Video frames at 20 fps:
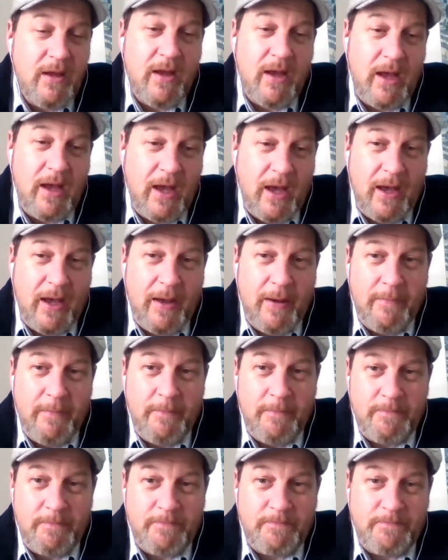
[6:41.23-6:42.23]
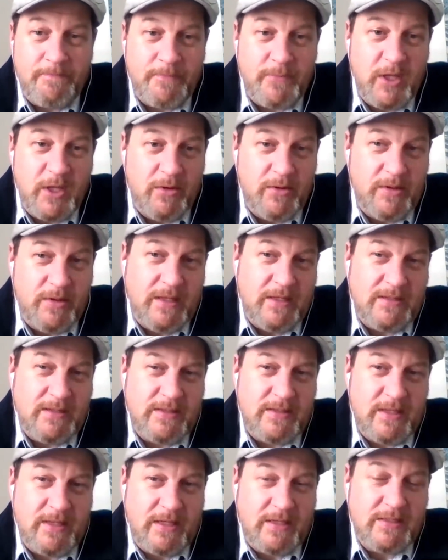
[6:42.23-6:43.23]
um, you know,
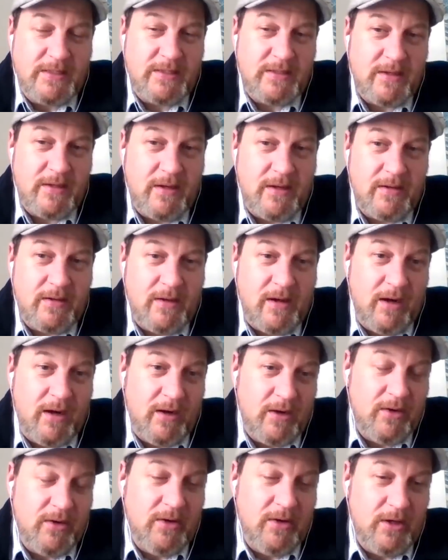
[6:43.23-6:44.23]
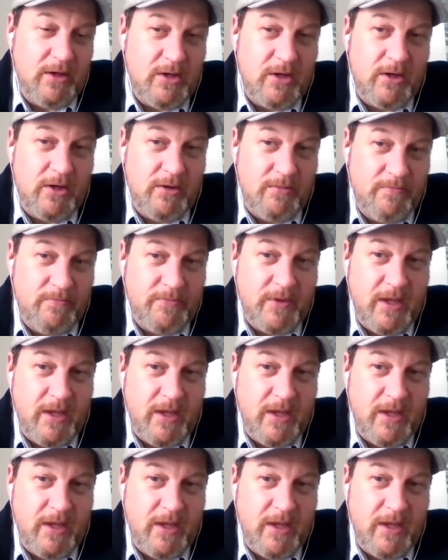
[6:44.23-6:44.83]
these things are going to occur.